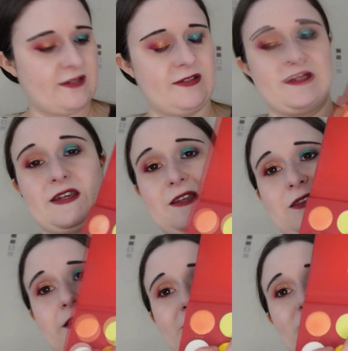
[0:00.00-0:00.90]
say
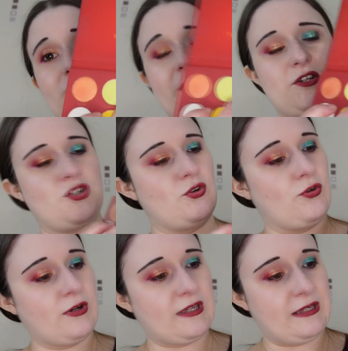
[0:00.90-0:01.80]
this was a bit
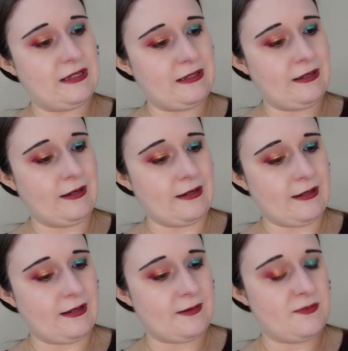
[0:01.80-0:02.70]
chalky.
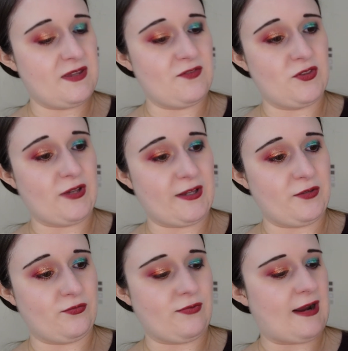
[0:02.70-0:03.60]
Even like
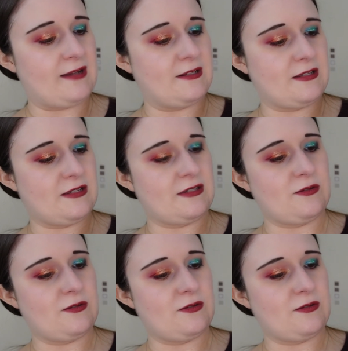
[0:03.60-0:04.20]
the reds